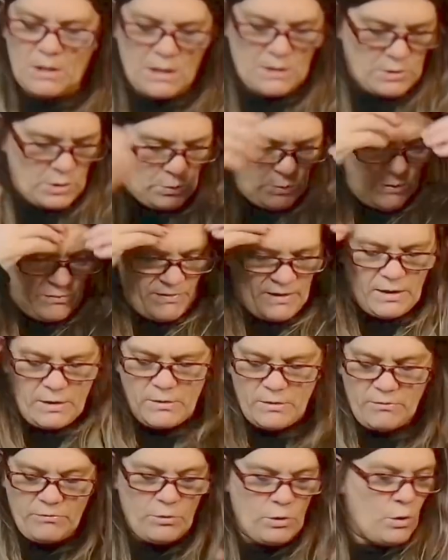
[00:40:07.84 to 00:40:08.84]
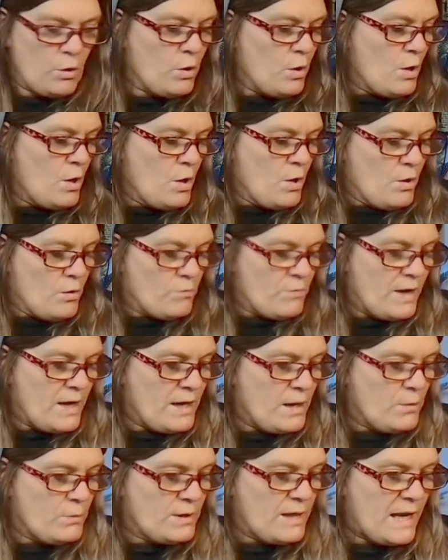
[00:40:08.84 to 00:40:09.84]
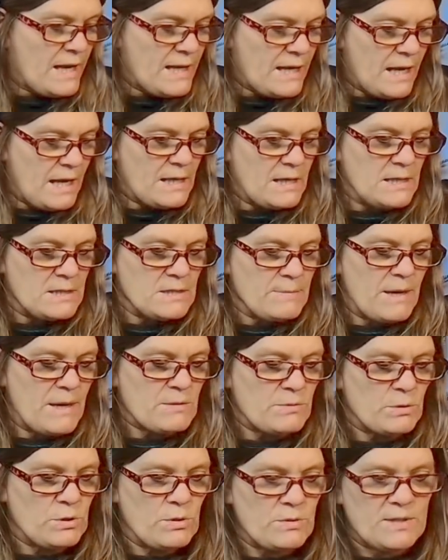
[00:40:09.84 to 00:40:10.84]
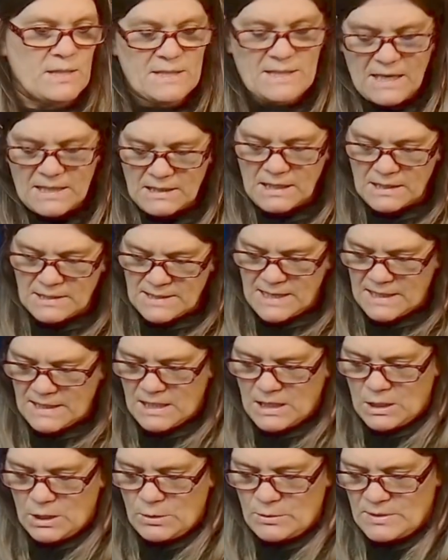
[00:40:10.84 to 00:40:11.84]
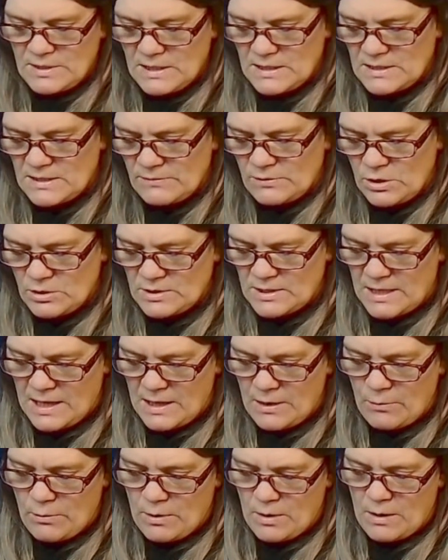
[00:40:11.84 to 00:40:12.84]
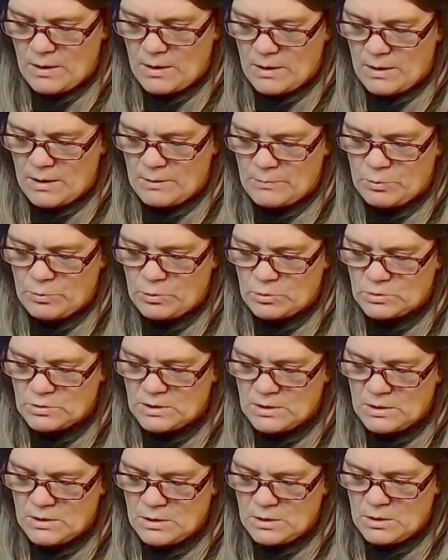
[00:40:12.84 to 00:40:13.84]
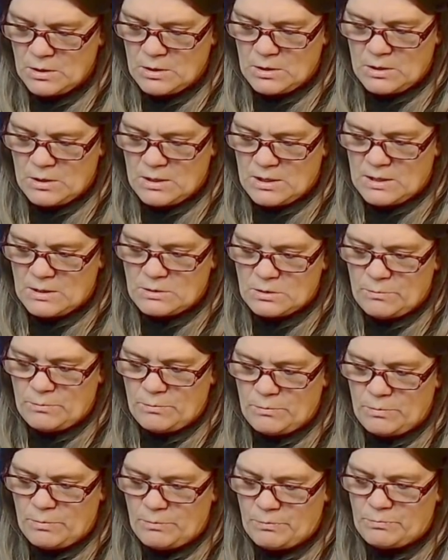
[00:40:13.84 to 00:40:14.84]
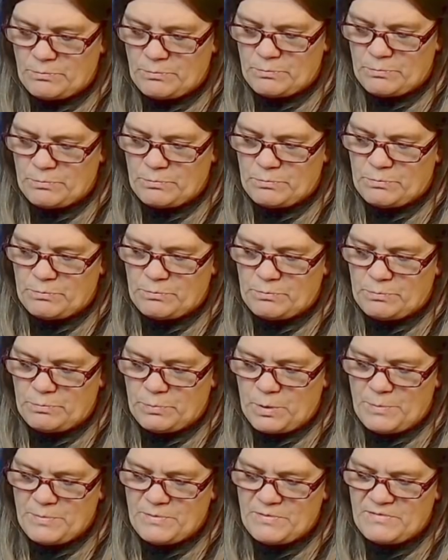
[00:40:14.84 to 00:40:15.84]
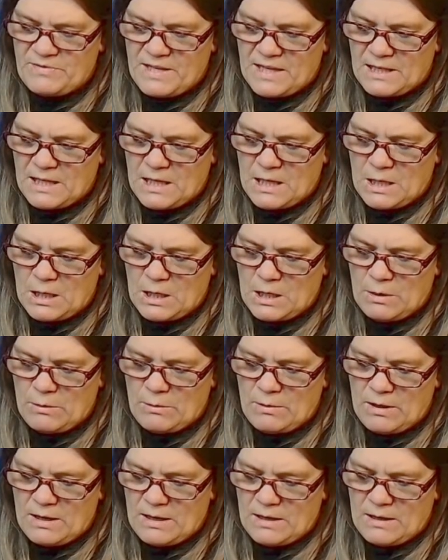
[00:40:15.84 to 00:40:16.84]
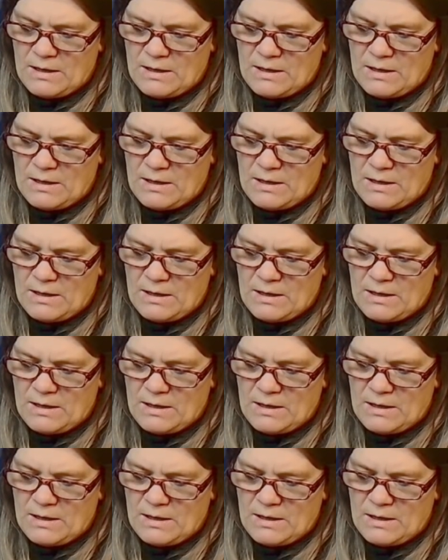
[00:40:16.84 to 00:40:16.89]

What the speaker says: I don't know what fell on the floor. Right, okay, and I might as well use this tacky glue since I've got it out. I'll put some blobs of tacky glue